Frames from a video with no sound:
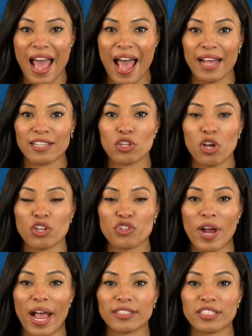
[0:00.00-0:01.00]
has
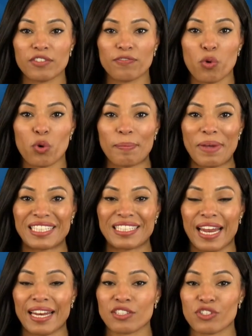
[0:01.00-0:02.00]
contracted for
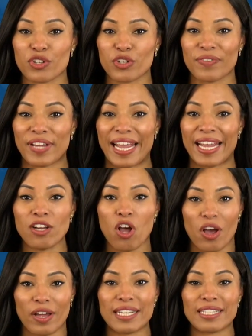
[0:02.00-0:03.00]
magnetic surveying
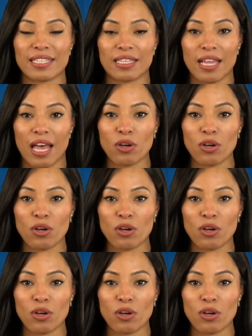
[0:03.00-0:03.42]
on its